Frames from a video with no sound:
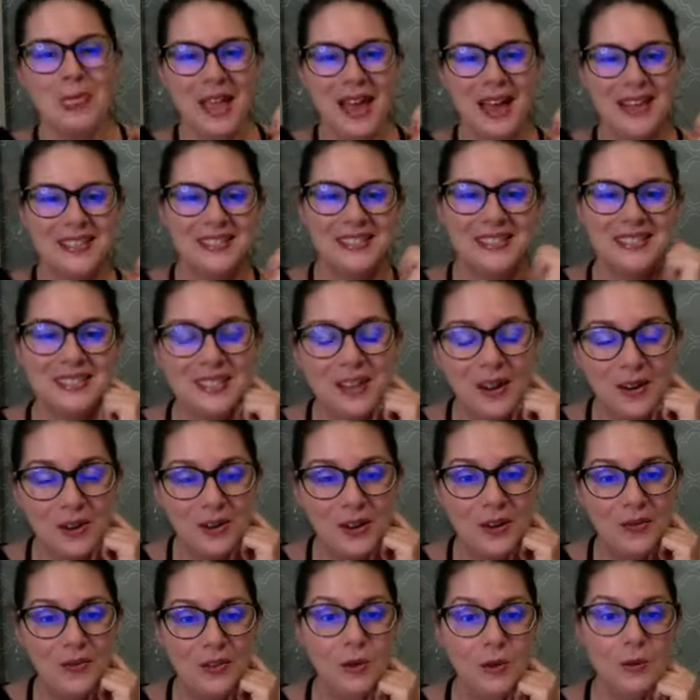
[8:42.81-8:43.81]
And so
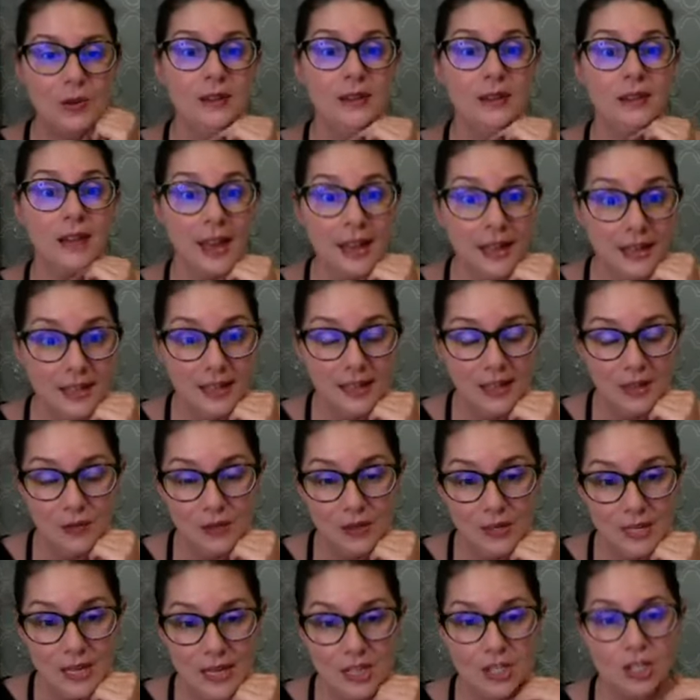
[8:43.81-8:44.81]
if you would like an
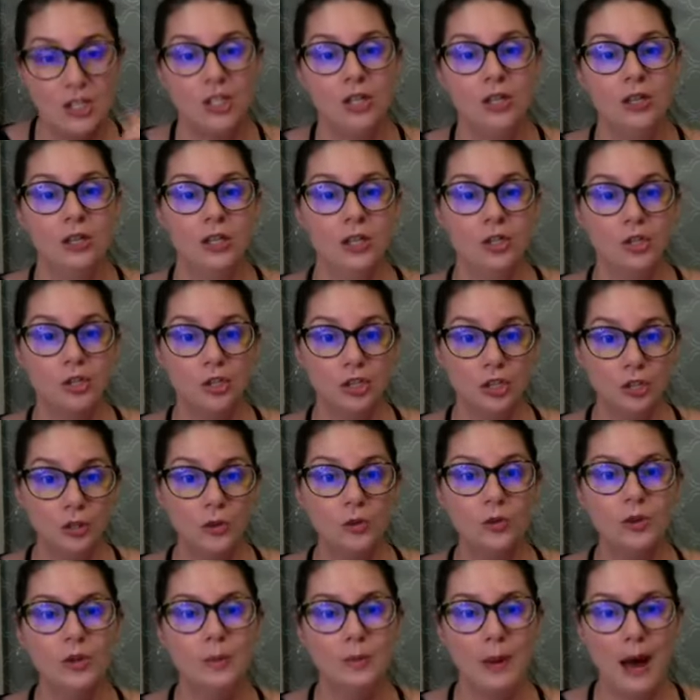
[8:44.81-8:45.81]
invitation
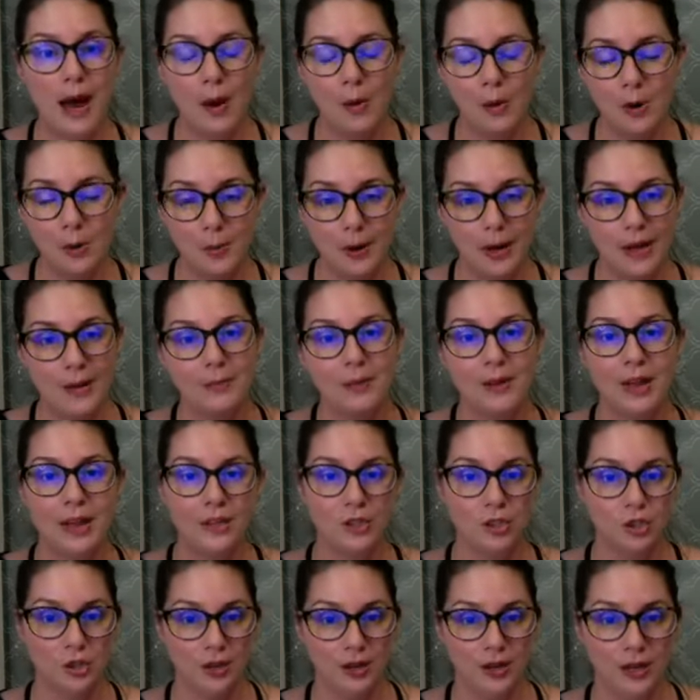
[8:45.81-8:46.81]
to the Power Pipeline
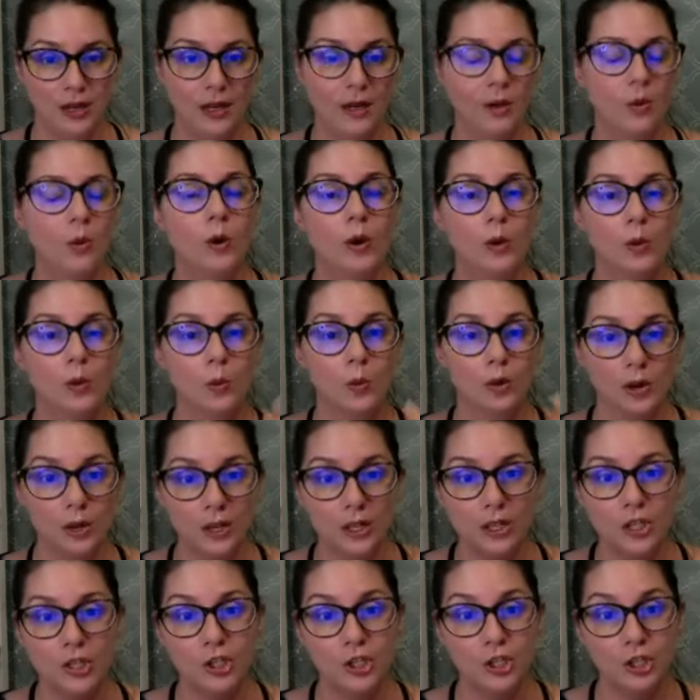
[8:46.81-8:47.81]
Training, where we're
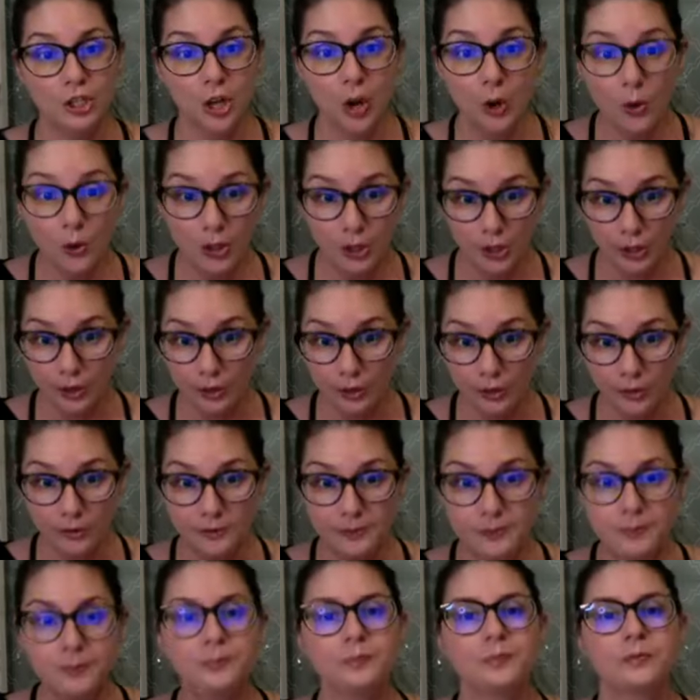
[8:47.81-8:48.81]
going to show
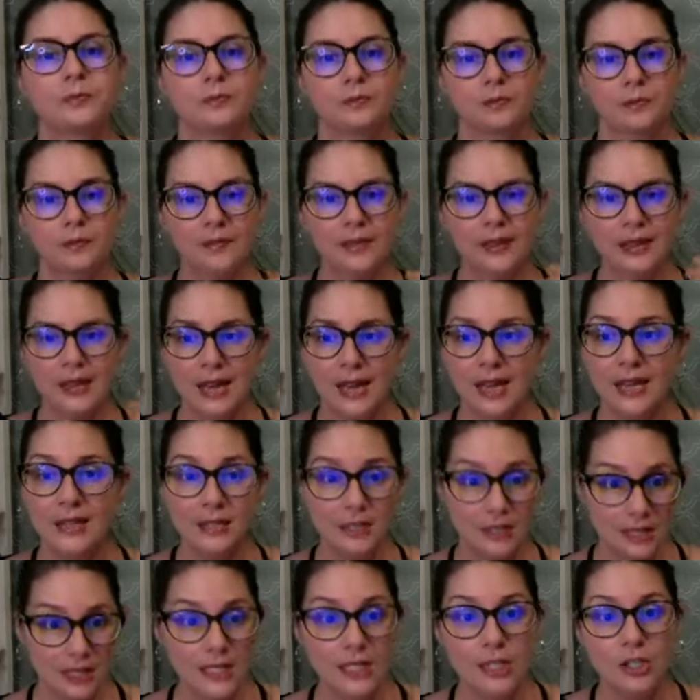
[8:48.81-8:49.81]
you
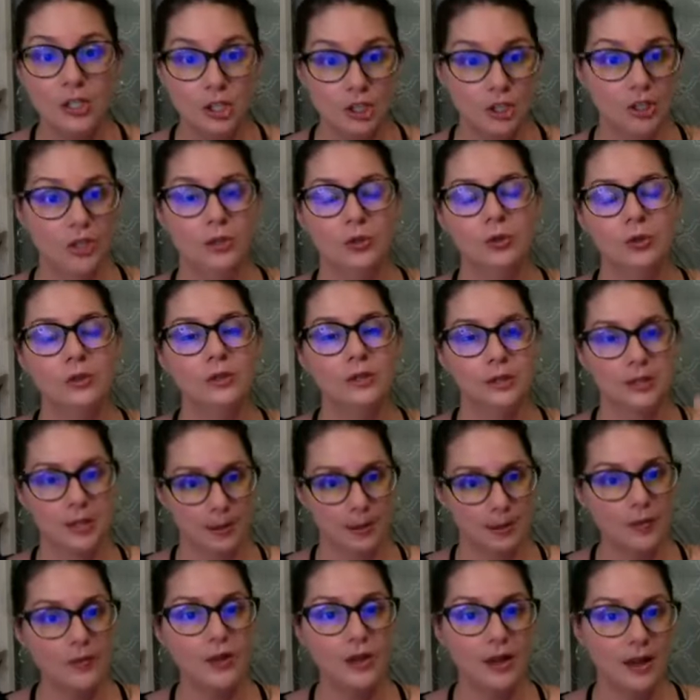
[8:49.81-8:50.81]
and teach you
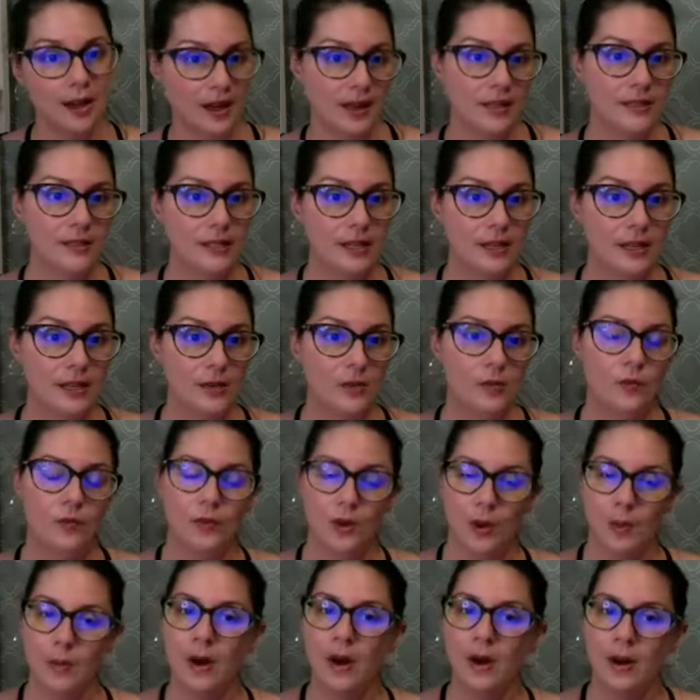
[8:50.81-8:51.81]
some of the content
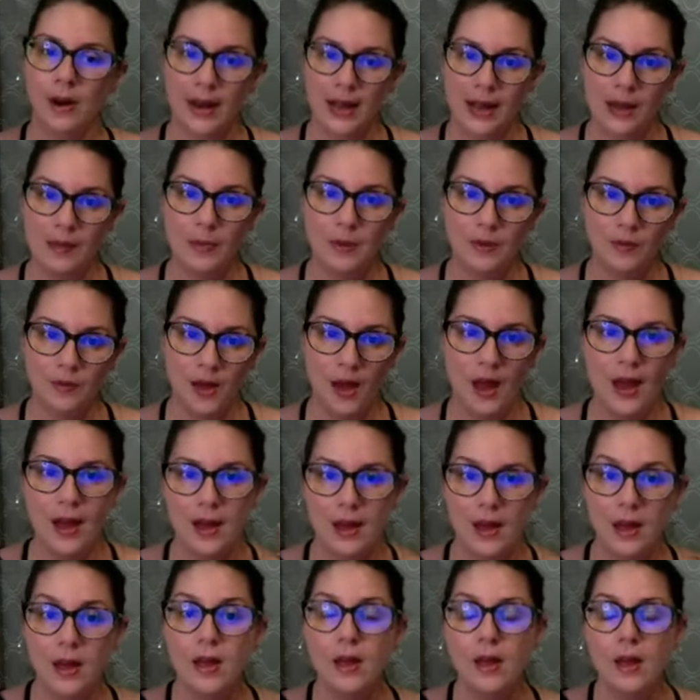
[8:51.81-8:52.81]
from our Amplify
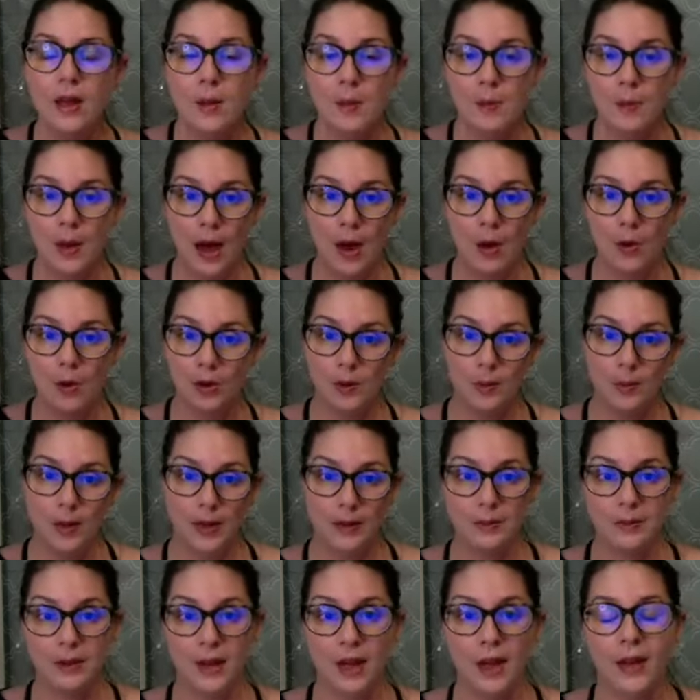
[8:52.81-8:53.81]
Power
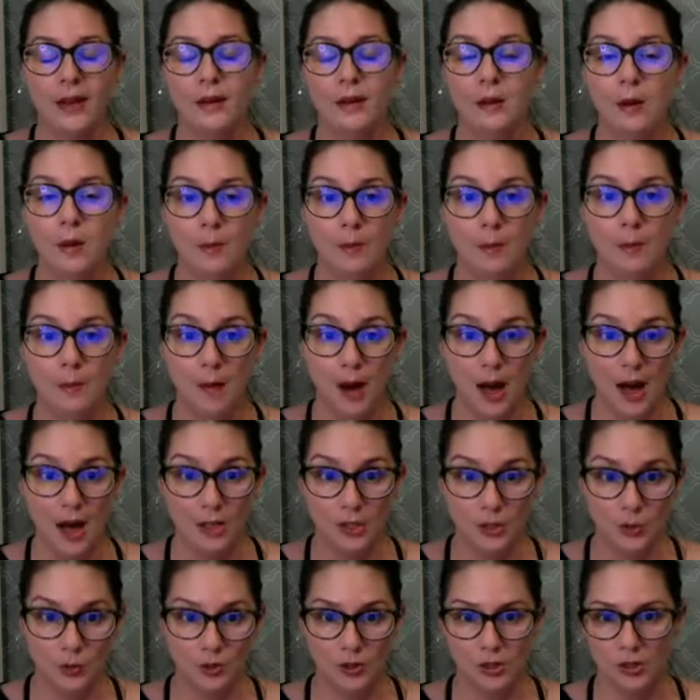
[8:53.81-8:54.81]
Pipeline
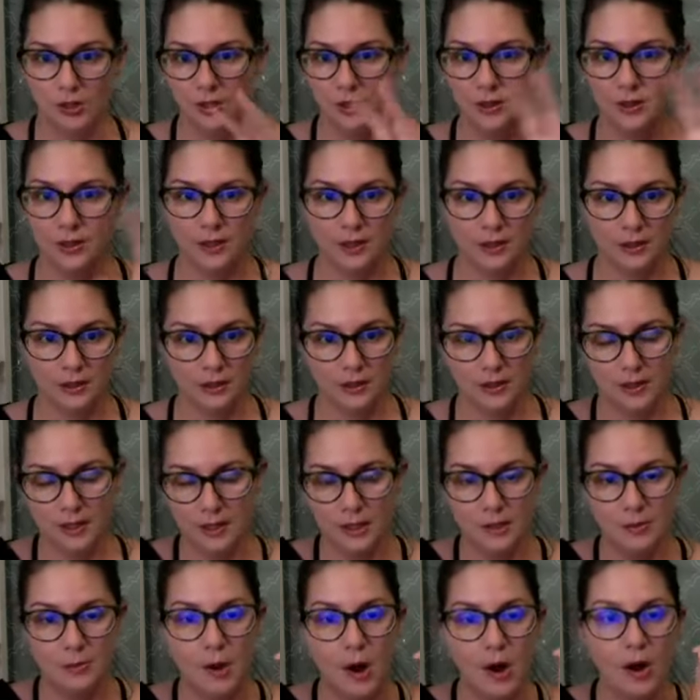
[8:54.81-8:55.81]
module,
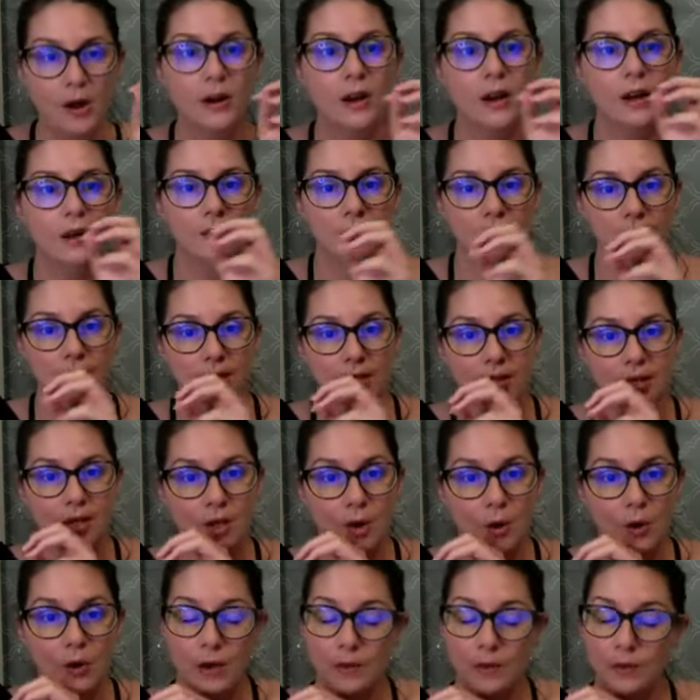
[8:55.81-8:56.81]
the part of the
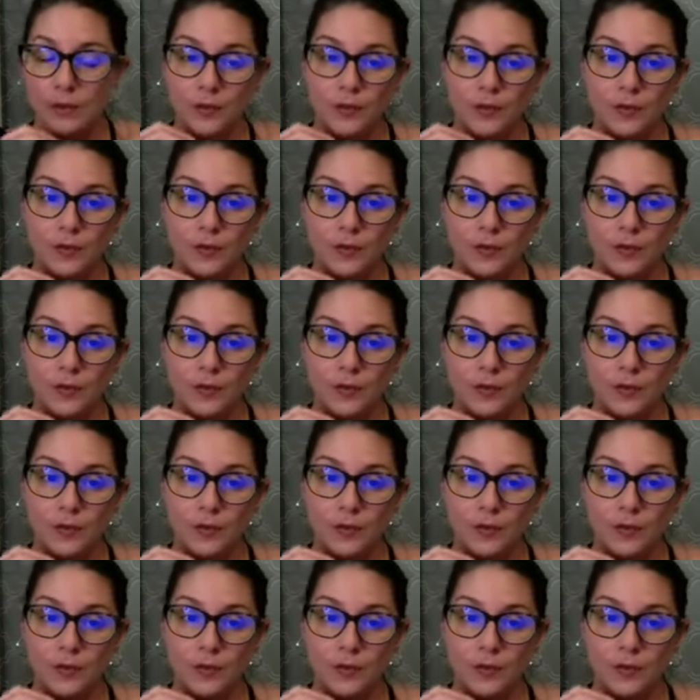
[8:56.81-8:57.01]
going up